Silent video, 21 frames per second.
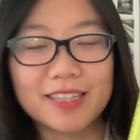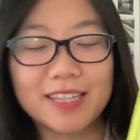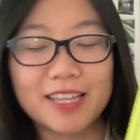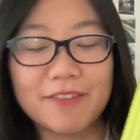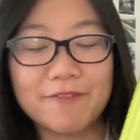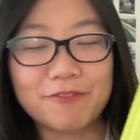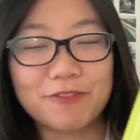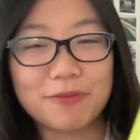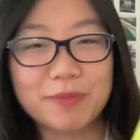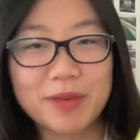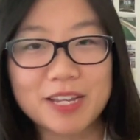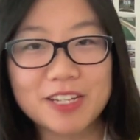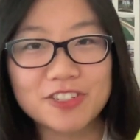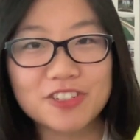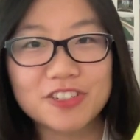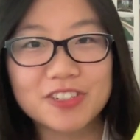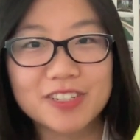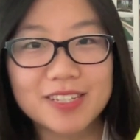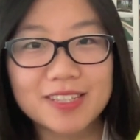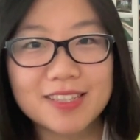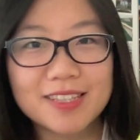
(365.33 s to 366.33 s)
the
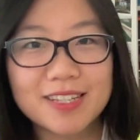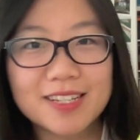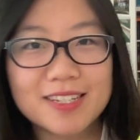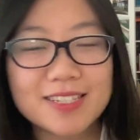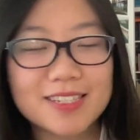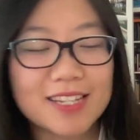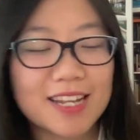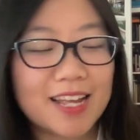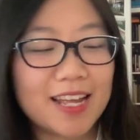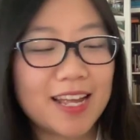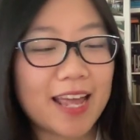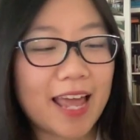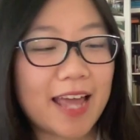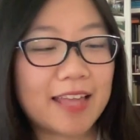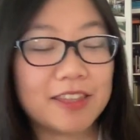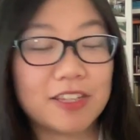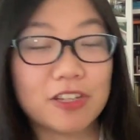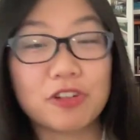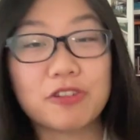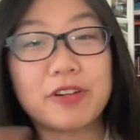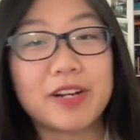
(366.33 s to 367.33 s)
information in this
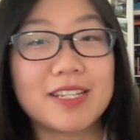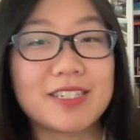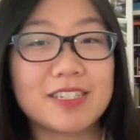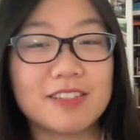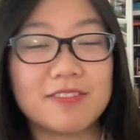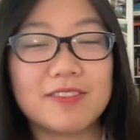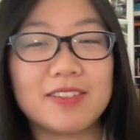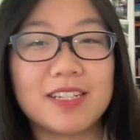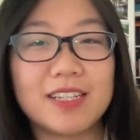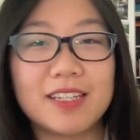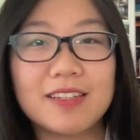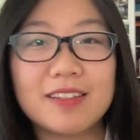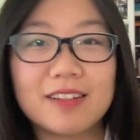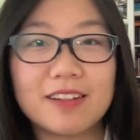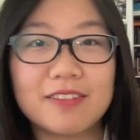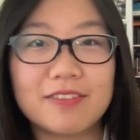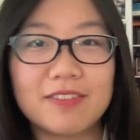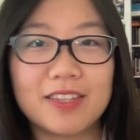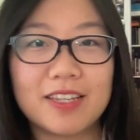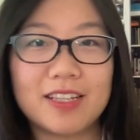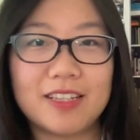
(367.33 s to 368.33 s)
and the creativity
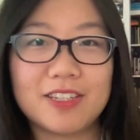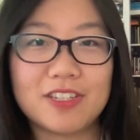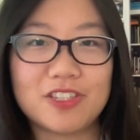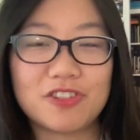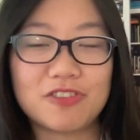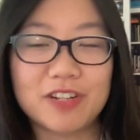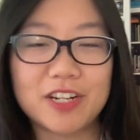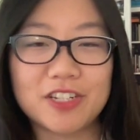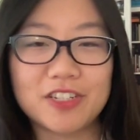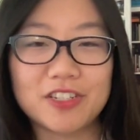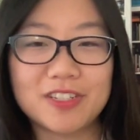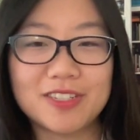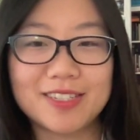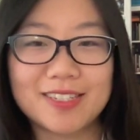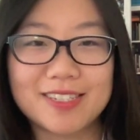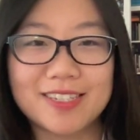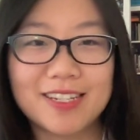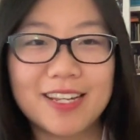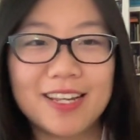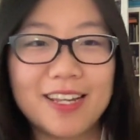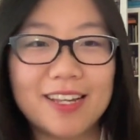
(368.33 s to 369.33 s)
of the
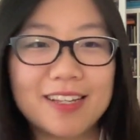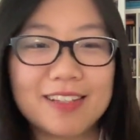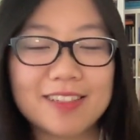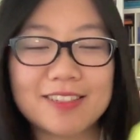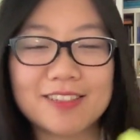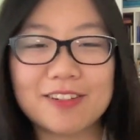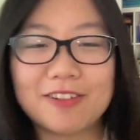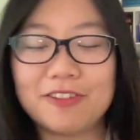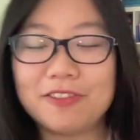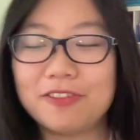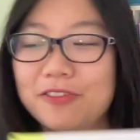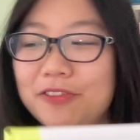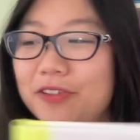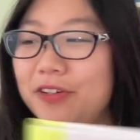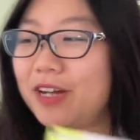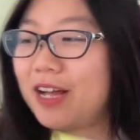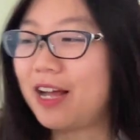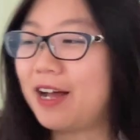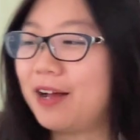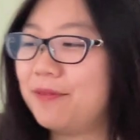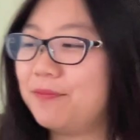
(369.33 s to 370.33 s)
illustrations.
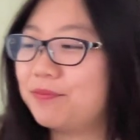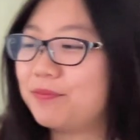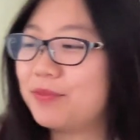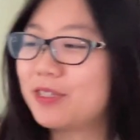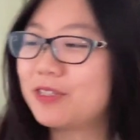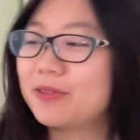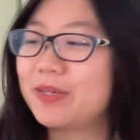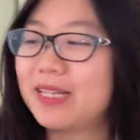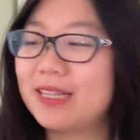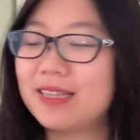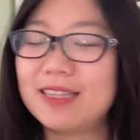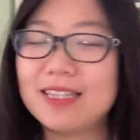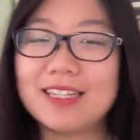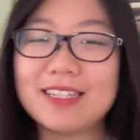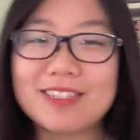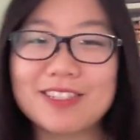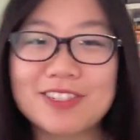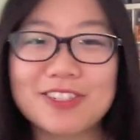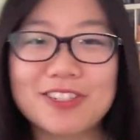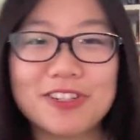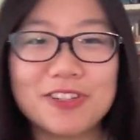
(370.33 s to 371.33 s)
So between
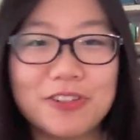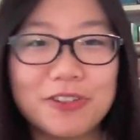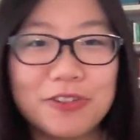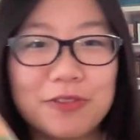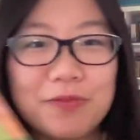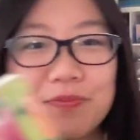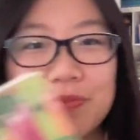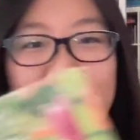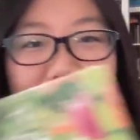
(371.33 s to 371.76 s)
these two,